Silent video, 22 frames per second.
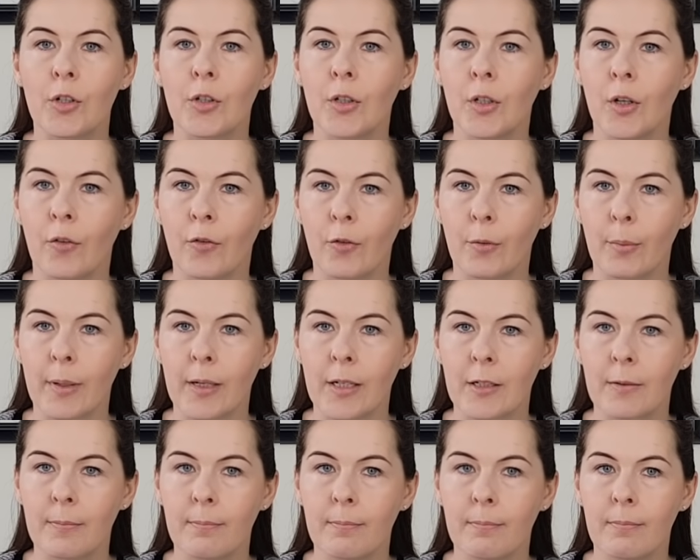to the
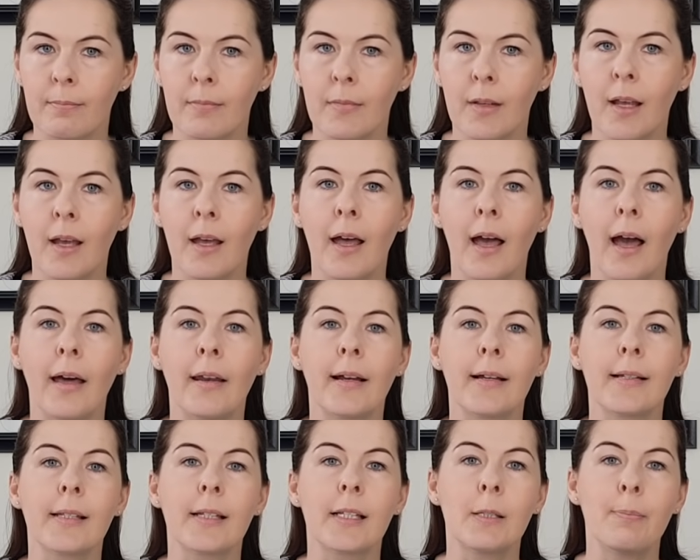government. And I
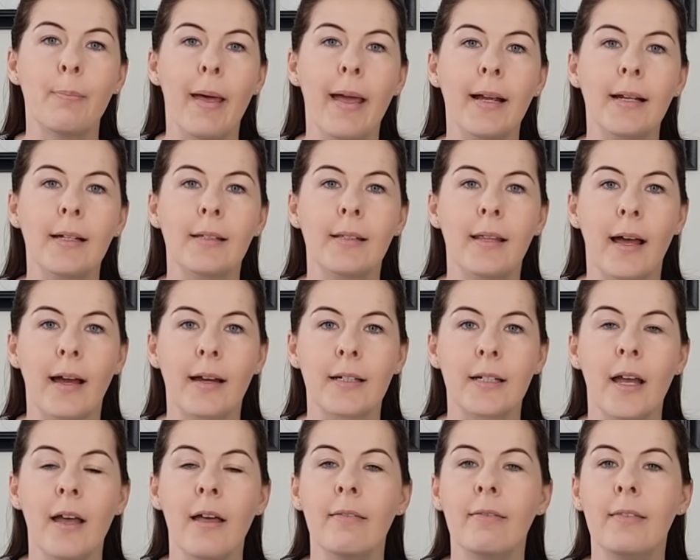suspect that
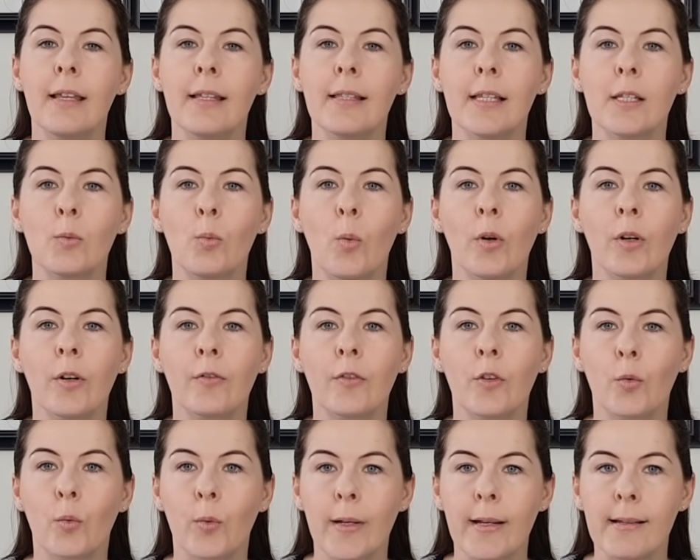this is one of the
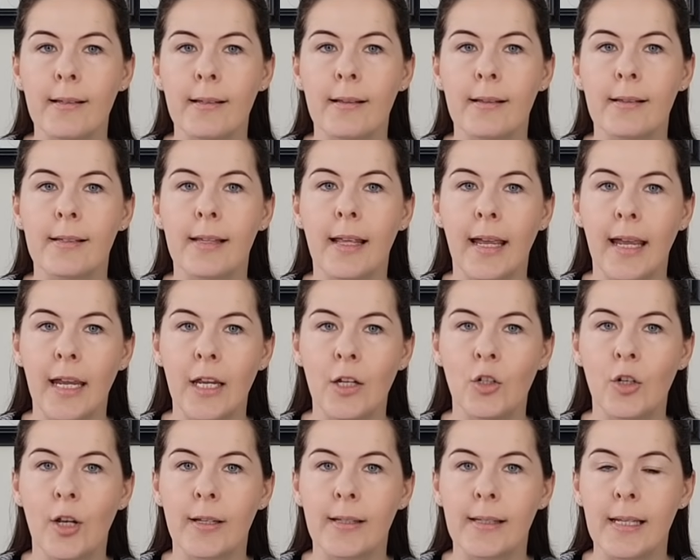reasons the
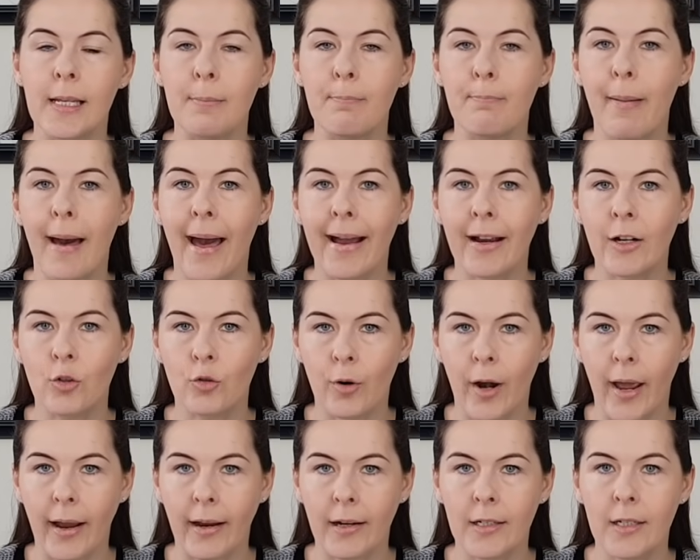HSE
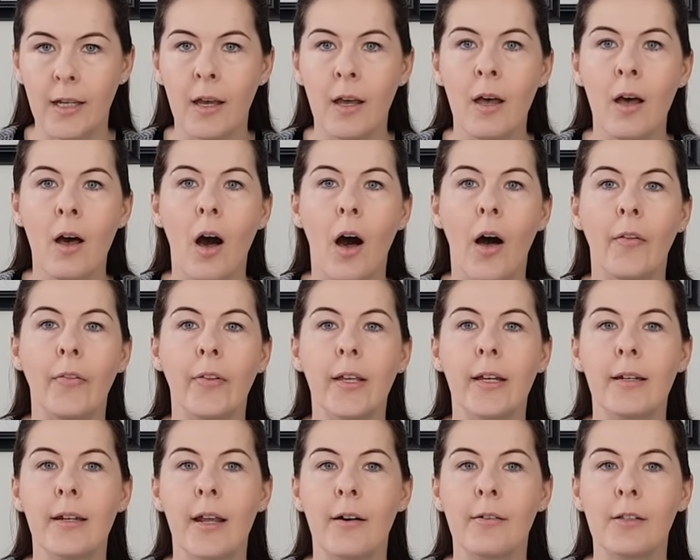backtracked on the
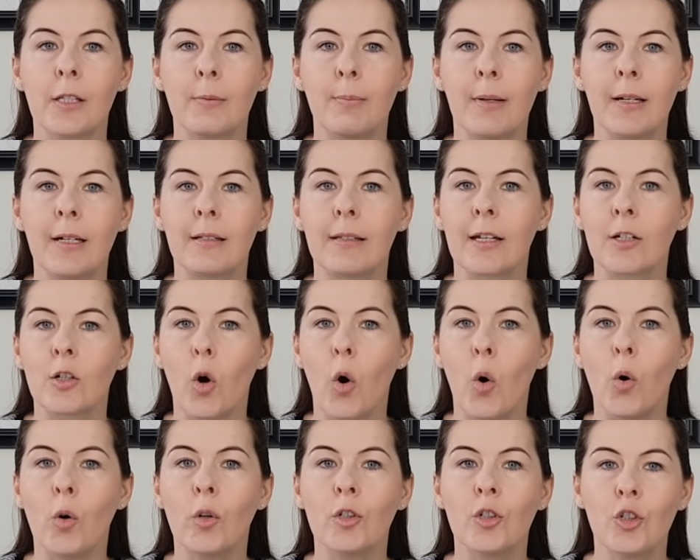announcement that
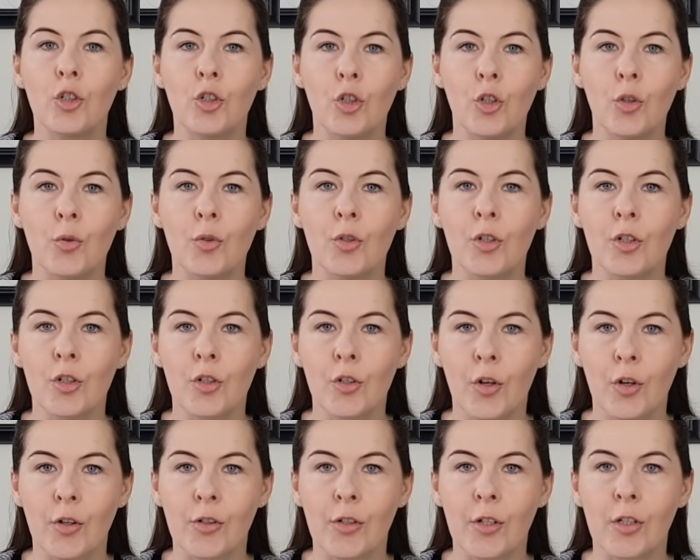all student
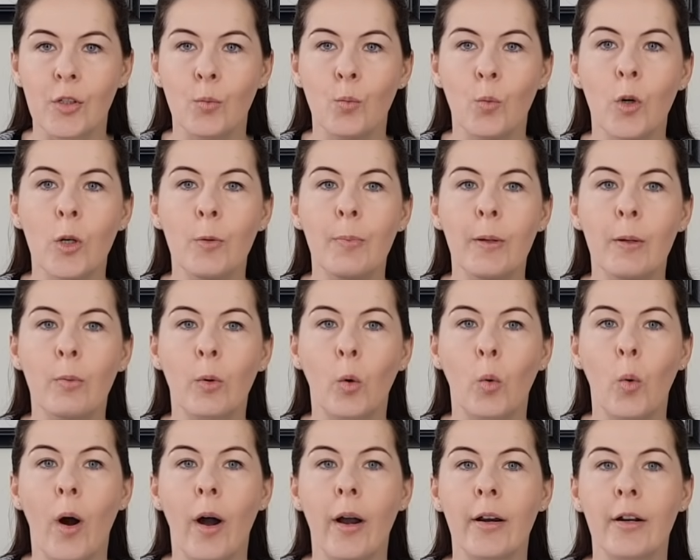nurses would be
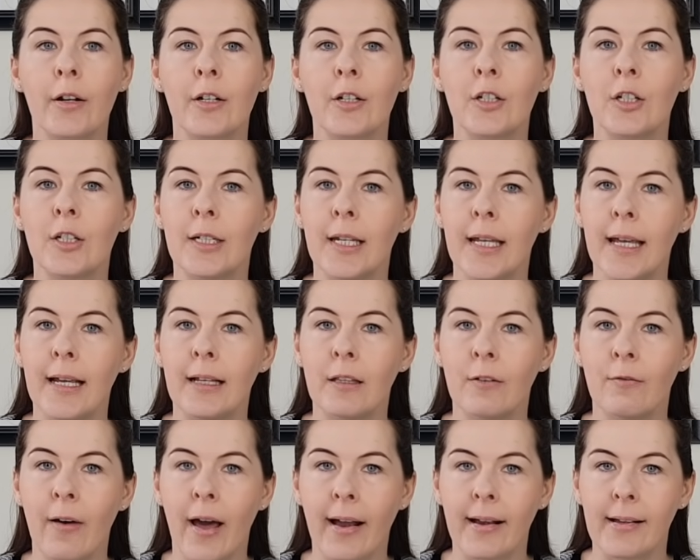required to take the
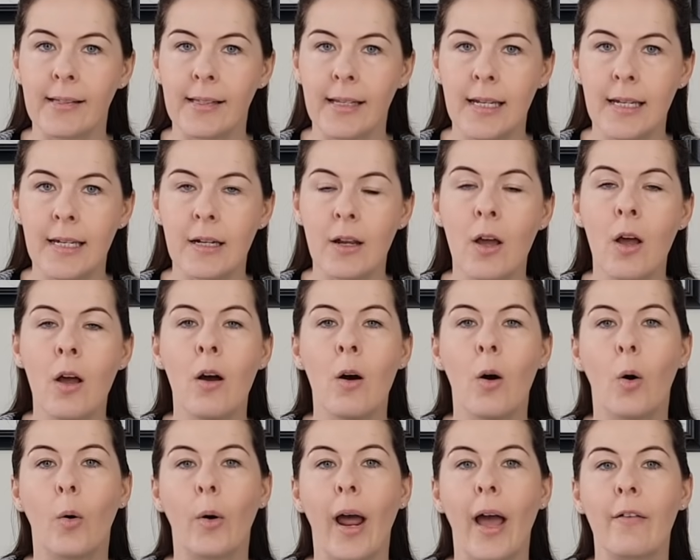vaccine
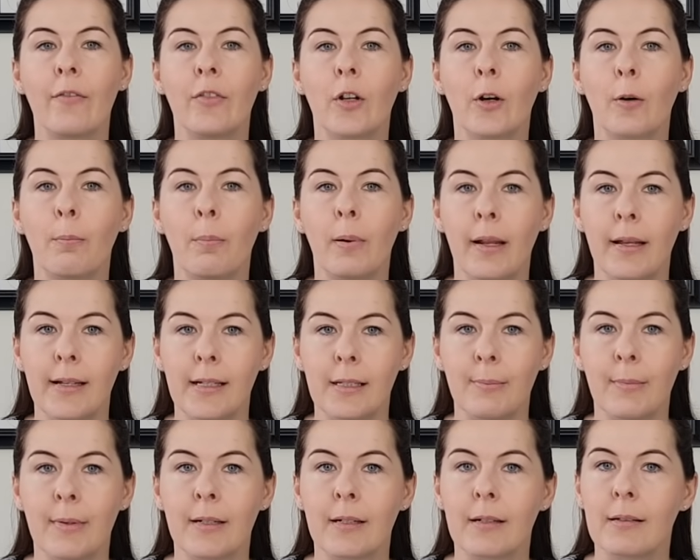or have their
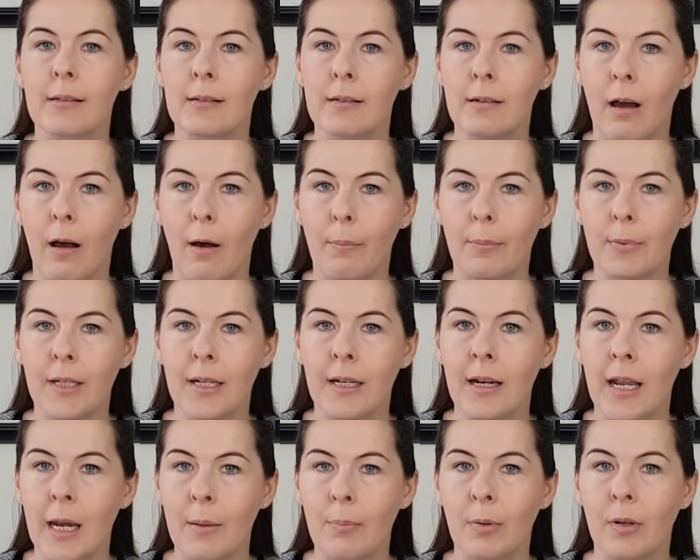placement stopped in
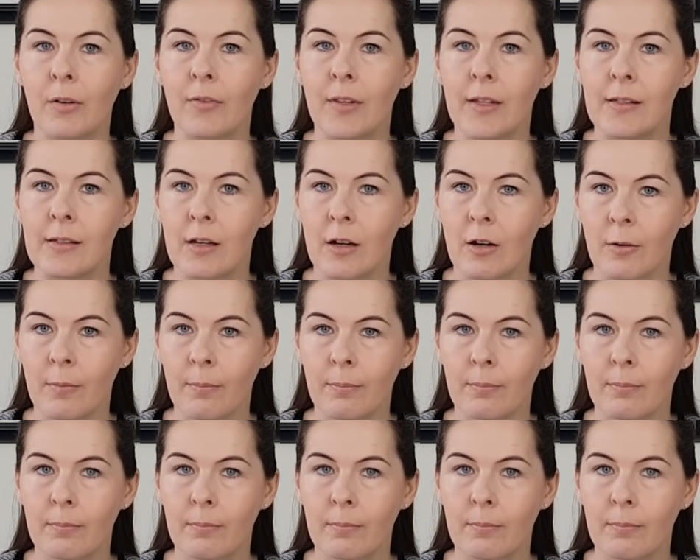April of this year.